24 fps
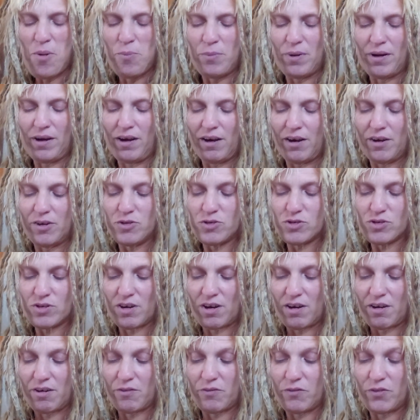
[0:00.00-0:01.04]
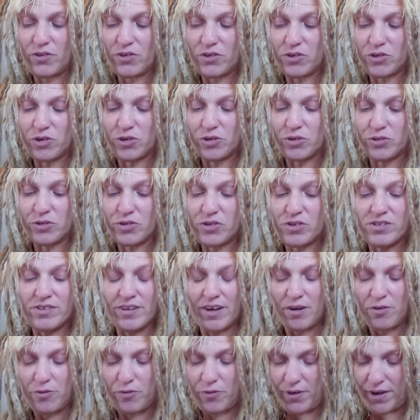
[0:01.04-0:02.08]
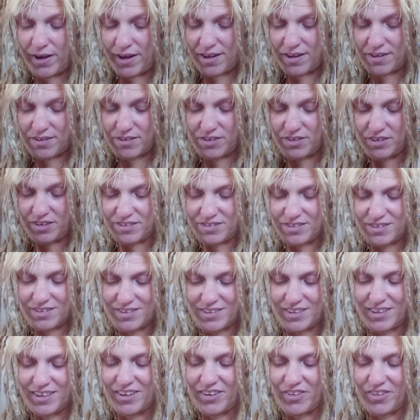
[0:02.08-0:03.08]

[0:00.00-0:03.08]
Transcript: because of their steadfastness